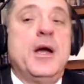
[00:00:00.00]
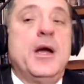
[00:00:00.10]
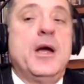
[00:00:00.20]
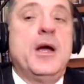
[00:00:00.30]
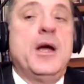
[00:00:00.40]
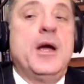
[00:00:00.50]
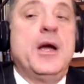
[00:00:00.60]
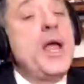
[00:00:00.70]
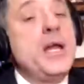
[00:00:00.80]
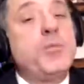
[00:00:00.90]
when it
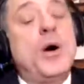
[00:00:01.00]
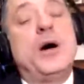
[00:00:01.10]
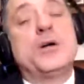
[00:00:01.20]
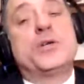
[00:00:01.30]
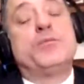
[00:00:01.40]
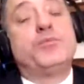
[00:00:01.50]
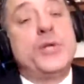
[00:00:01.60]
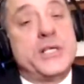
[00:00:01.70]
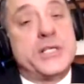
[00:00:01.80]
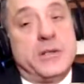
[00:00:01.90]
remained part of
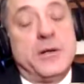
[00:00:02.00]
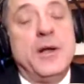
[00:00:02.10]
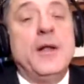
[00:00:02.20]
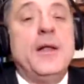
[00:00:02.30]
Britain.